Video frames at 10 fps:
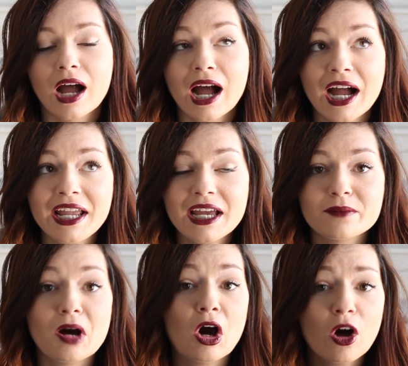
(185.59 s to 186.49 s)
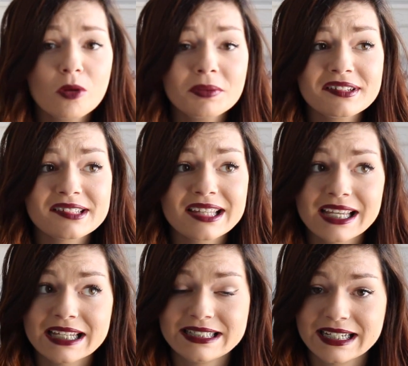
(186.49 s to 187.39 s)
I am
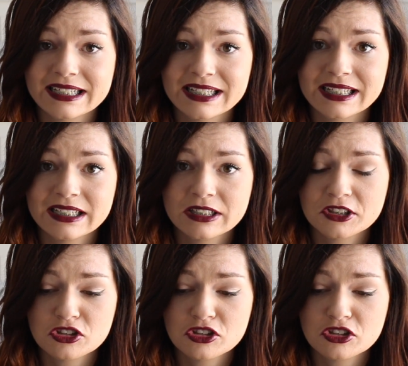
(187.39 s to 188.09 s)
hopelessly addicted